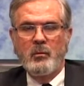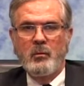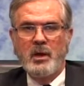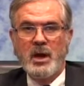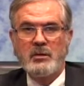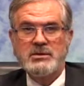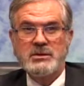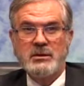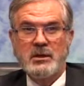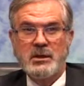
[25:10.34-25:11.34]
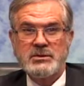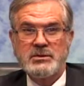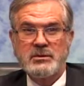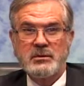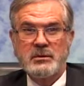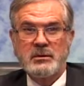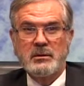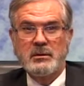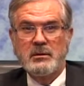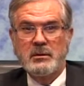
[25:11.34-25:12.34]
When I was in law
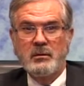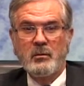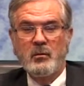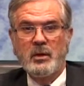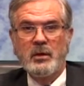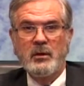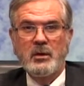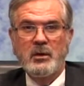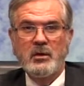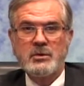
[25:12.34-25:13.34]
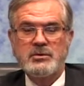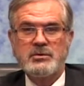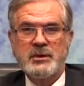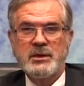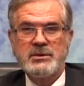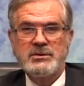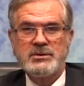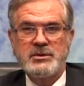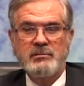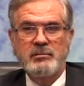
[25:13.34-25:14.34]
school, one of the goals was
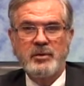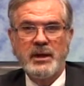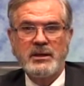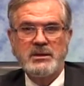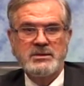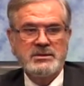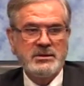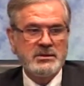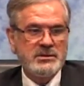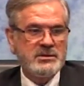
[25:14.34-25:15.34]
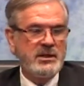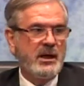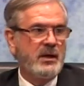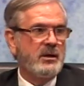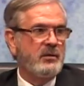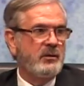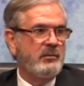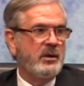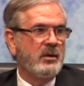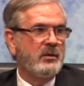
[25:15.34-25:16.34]
to break the students down and
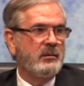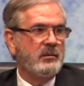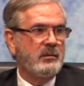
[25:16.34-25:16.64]
rebuild them.